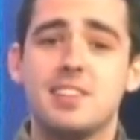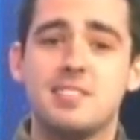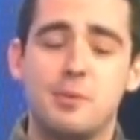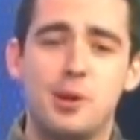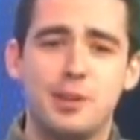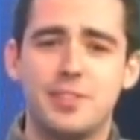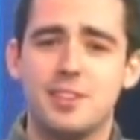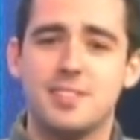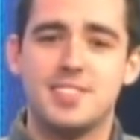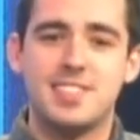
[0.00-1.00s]
someone if
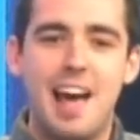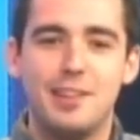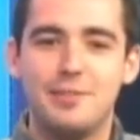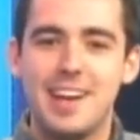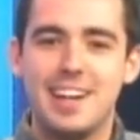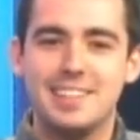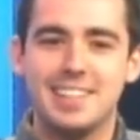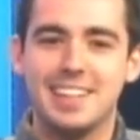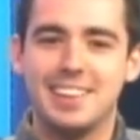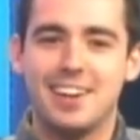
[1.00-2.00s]
they're salivating to
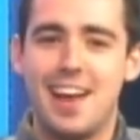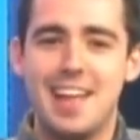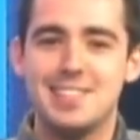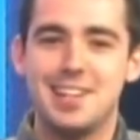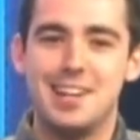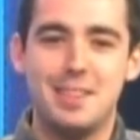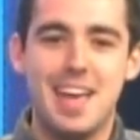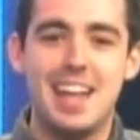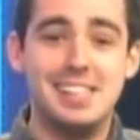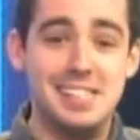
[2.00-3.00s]
get their hands on
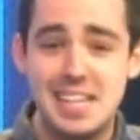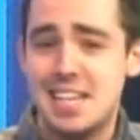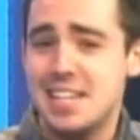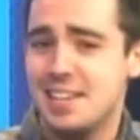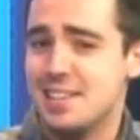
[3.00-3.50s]
that D is